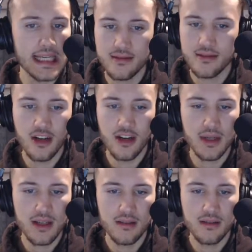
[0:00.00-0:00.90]
You know what I
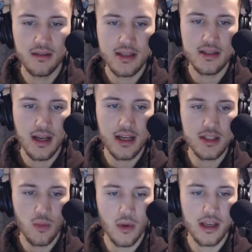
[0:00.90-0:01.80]
mean? This is nice.
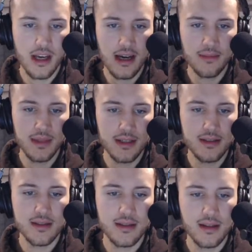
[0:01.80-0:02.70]
White
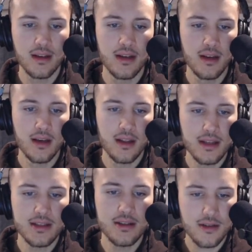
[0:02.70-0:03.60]
cabinets.
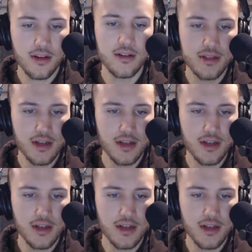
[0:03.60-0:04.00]
This is turnkey.